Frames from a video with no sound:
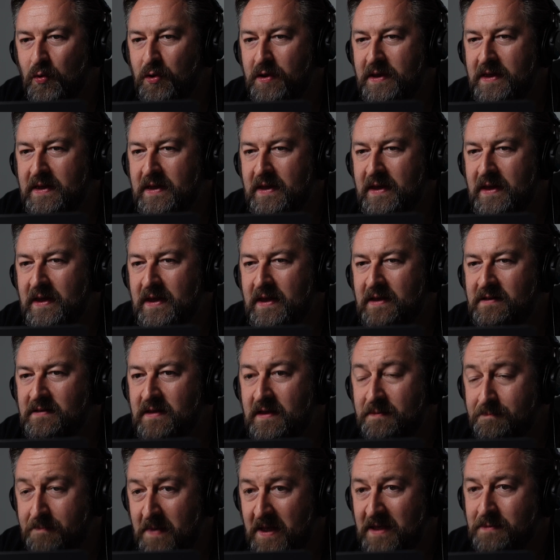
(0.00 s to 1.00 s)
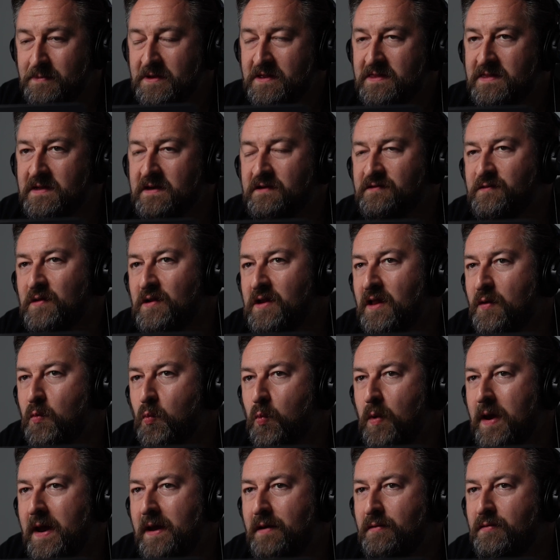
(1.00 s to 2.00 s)
Well, yeah, it made me think about, like,
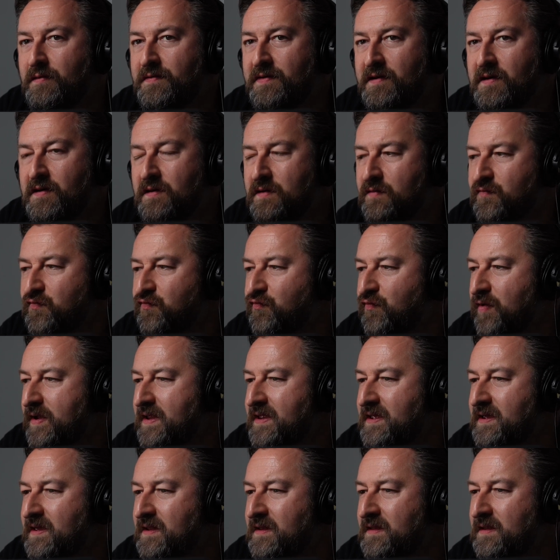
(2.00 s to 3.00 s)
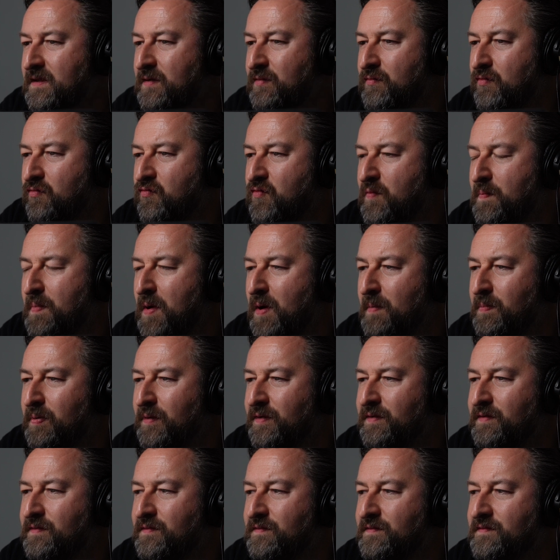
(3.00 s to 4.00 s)
where are the kind of Reagan era
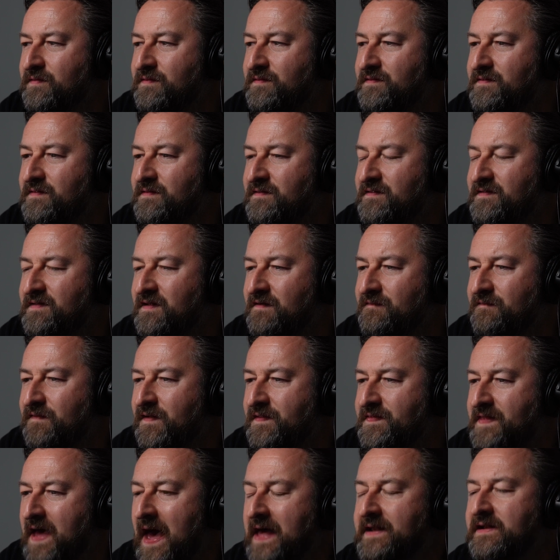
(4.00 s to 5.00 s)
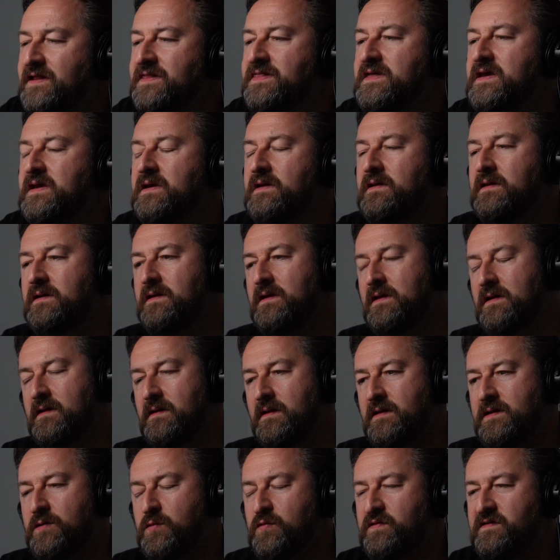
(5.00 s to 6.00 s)
Republicans and stuff like that? And I think,
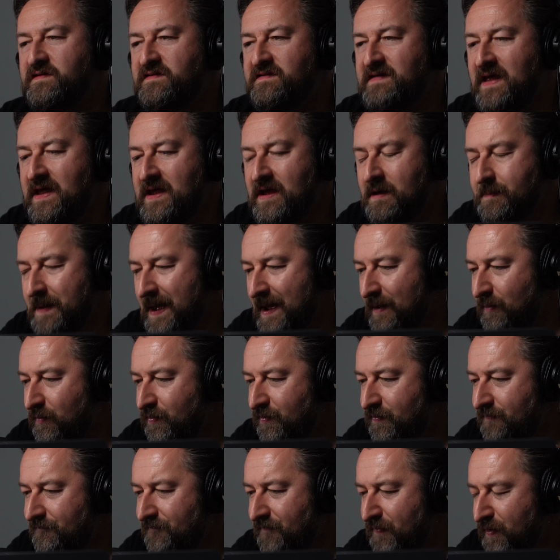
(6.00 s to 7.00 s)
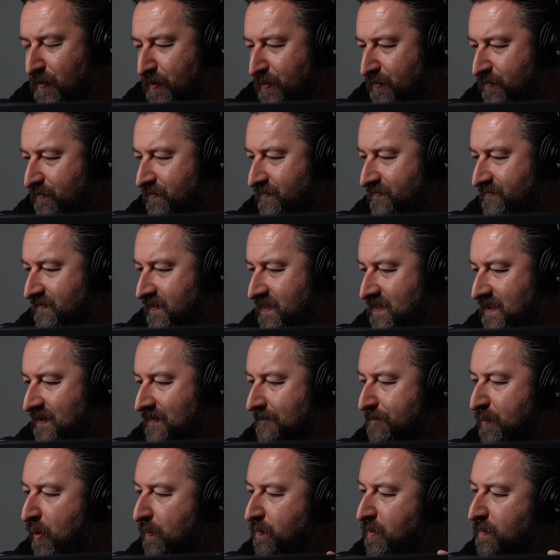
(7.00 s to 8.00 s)
like you were just saying about the virus, I think
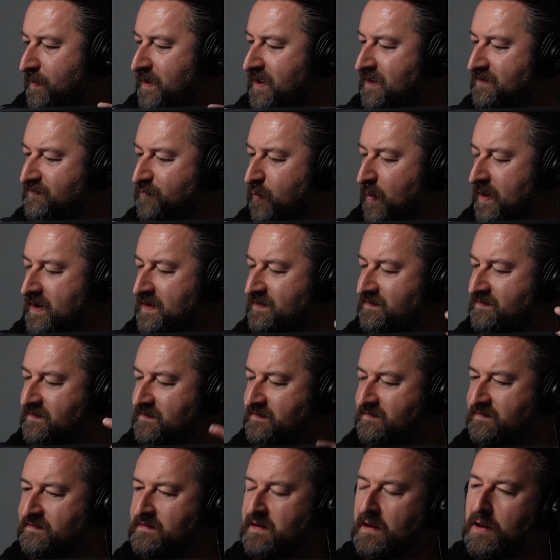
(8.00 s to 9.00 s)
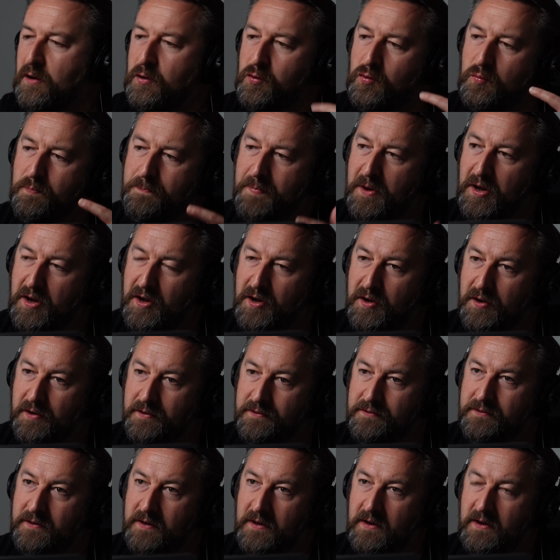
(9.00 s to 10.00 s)
the problem is when it's a slow
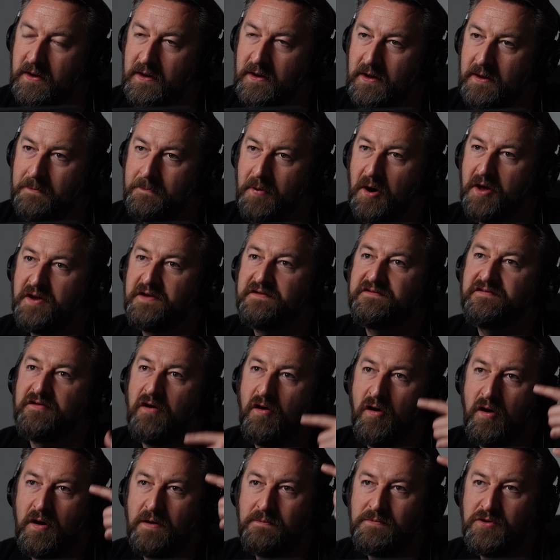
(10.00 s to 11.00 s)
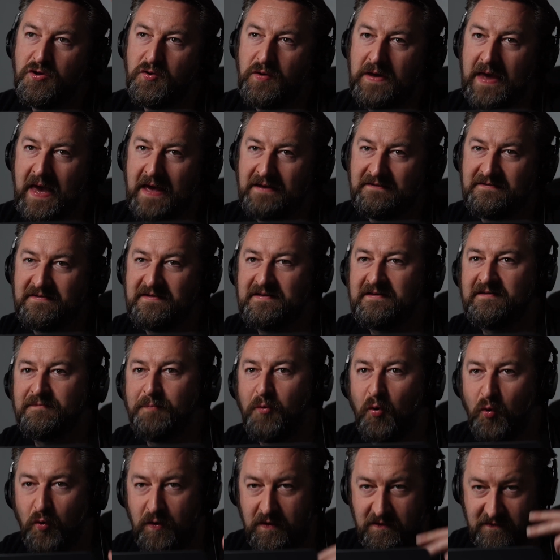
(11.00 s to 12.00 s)
burn, by the time you get to this
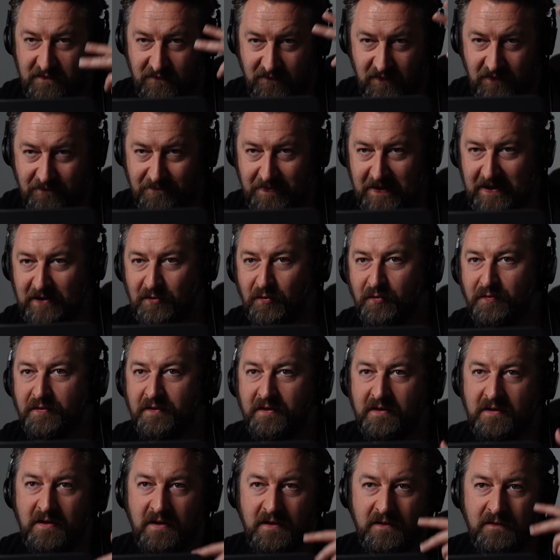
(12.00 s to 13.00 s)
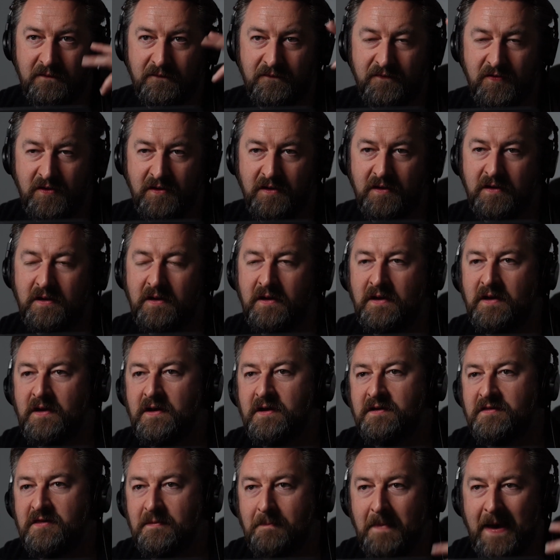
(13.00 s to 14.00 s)
point, if you've been on the kind of the
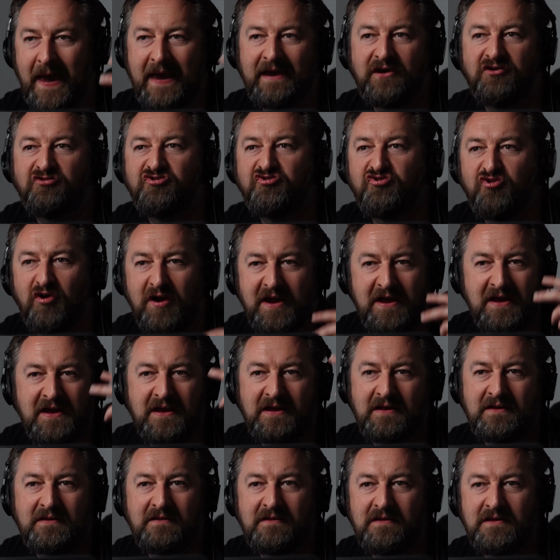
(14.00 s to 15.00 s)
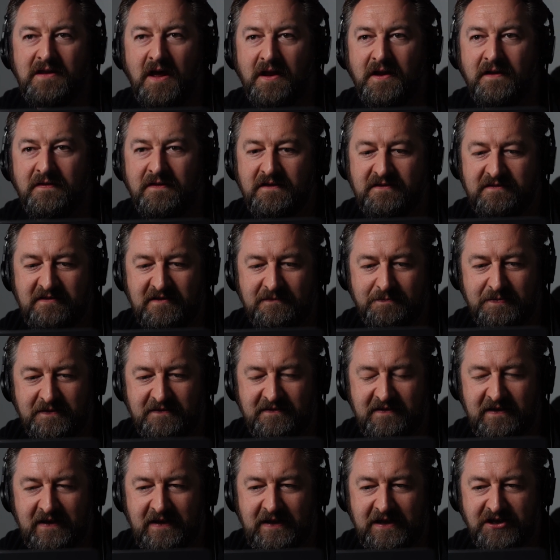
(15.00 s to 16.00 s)
MAGA train, none of this is
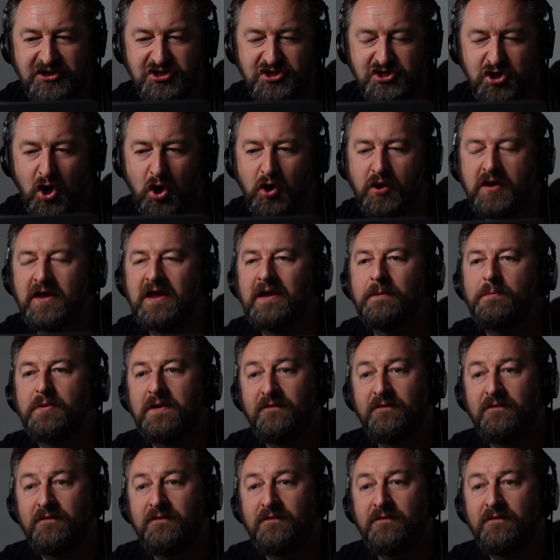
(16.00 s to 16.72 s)
particularly shocking.